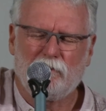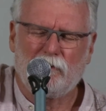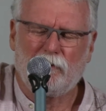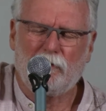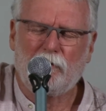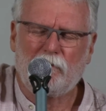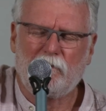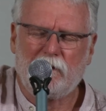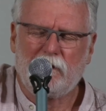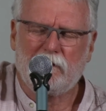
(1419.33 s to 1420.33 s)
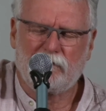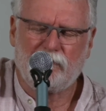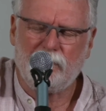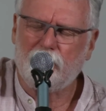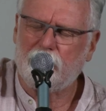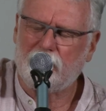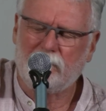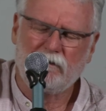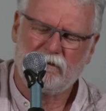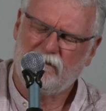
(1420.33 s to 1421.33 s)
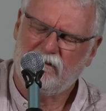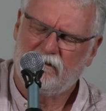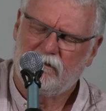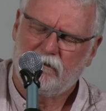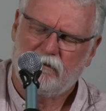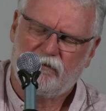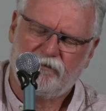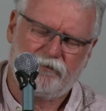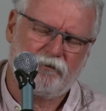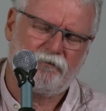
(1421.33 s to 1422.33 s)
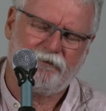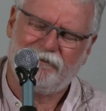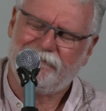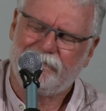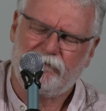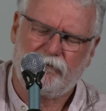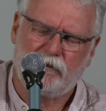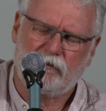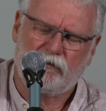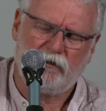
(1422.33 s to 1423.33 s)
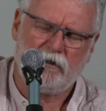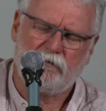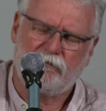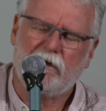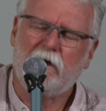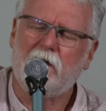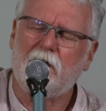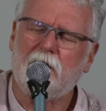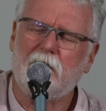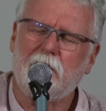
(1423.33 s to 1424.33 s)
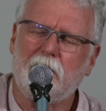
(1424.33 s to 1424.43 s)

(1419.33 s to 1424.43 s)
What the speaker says: To err is human, to forgive is divine.